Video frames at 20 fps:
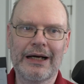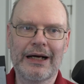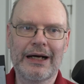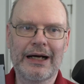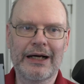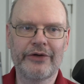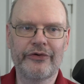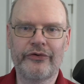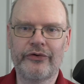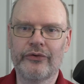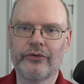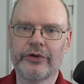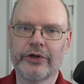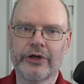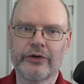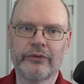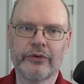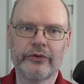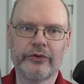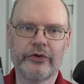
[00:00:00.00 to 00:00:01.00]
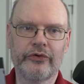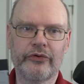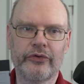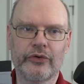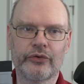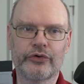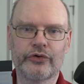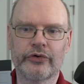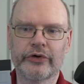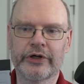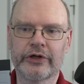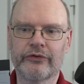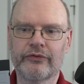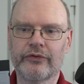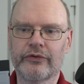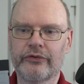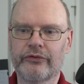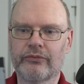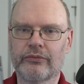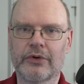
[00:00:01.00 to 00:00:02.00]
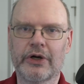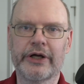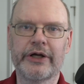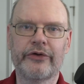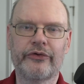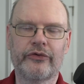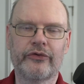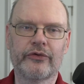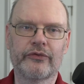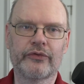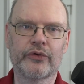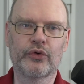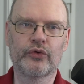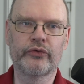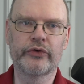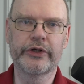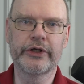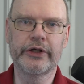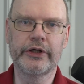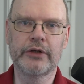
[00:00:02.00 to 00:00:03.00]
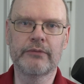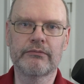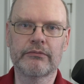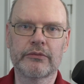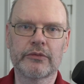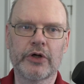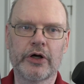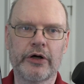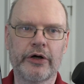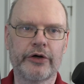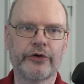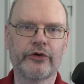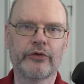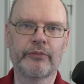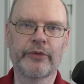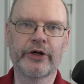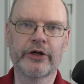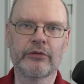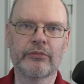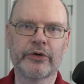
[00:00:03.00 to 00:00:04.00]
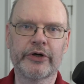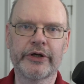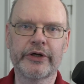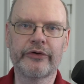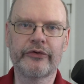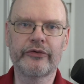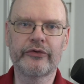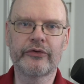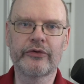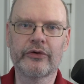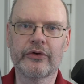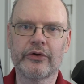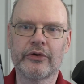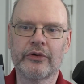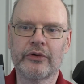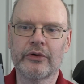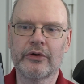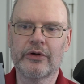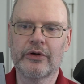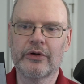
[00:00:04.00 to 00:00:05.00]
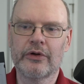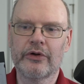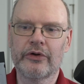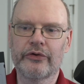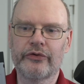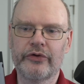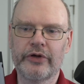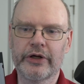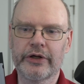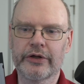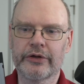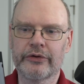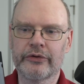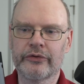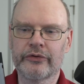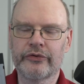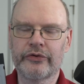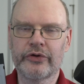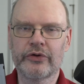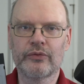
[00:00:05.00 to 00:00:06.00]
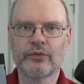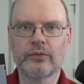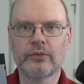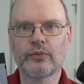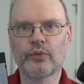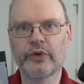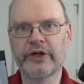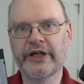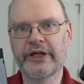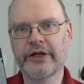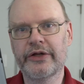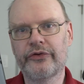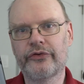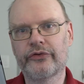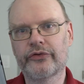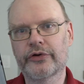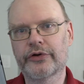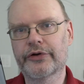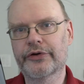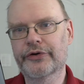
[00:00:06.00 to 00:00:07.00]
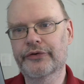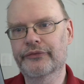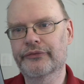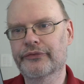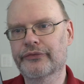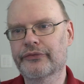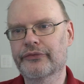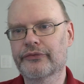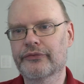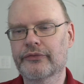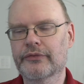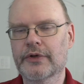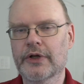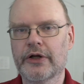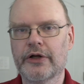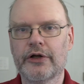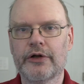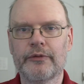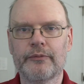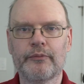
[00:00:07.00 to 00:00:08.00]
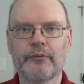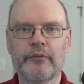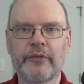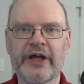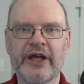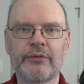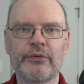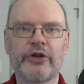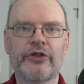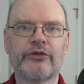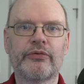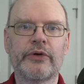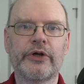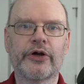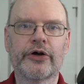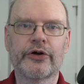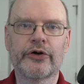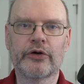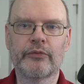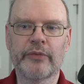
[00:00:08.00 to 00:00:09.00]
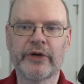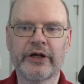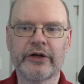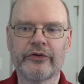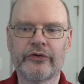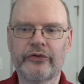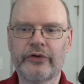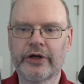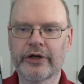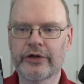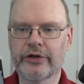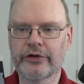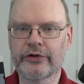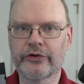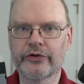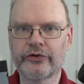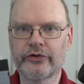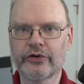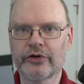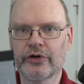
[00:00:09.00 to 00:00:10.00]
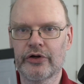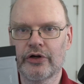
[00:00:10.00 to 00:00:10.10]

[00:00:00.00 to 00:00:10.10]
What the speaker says: I still get really slow transfers. Writes of only 100 megabytes a second, reads of maybe 300 megs a second.